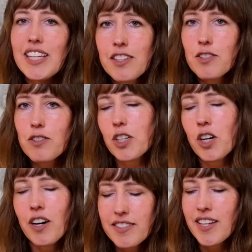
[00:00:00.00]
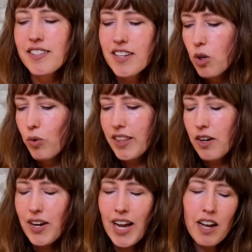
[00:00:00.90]
into the content
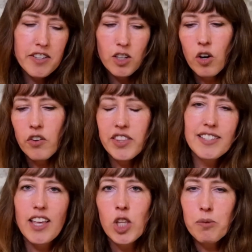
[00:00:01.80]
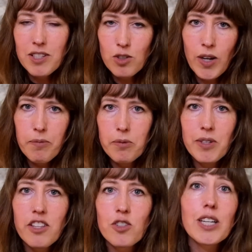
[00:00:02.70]
without having all these elements crammed up
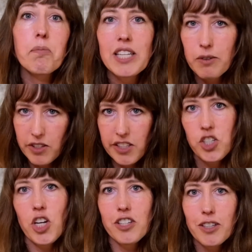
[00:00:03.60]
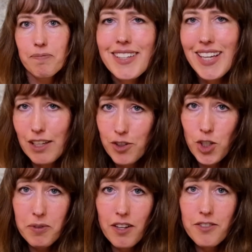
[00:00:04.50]
together and competing with each other. And if we jump
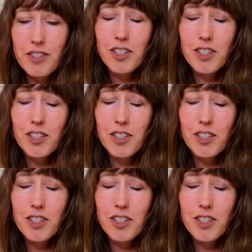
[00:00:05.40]
down to the